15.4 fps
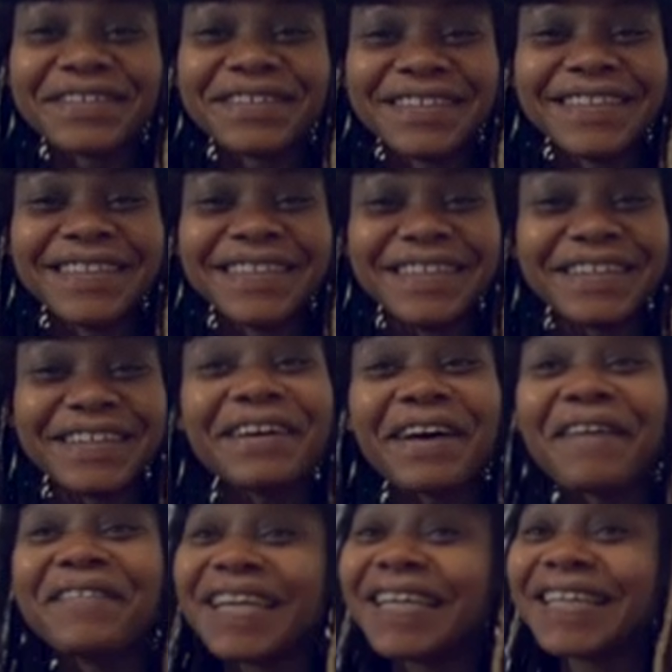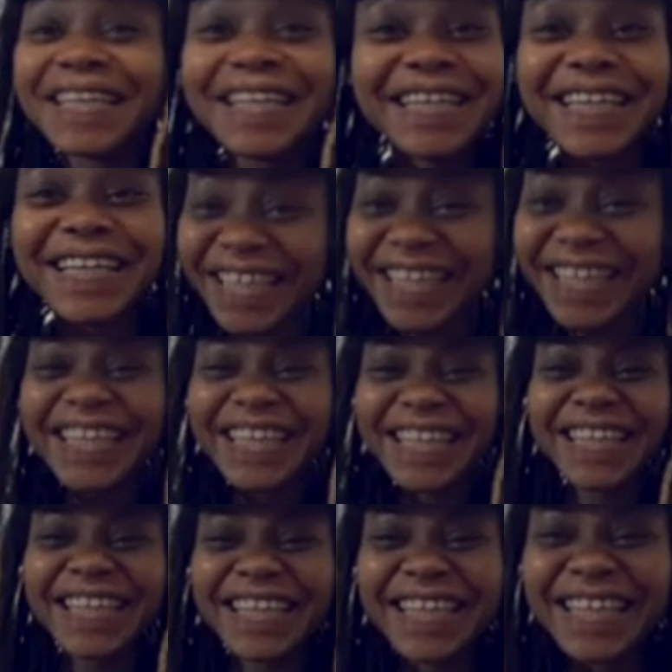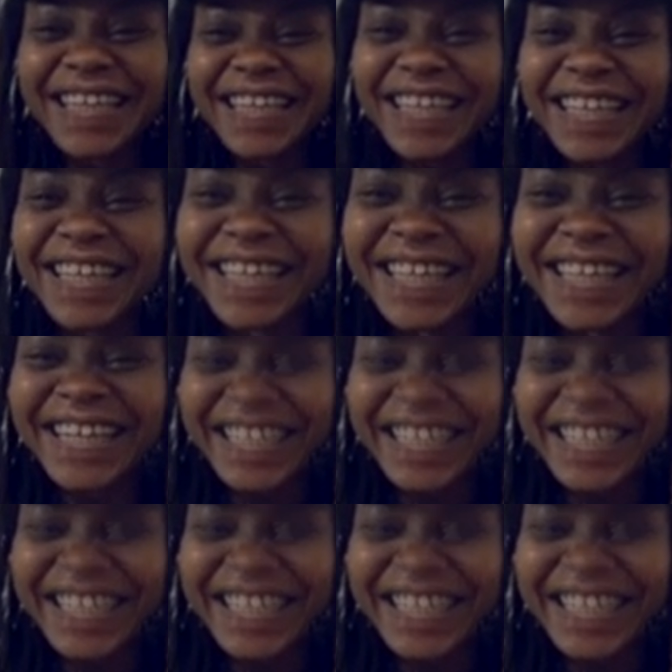The person shown says nothing.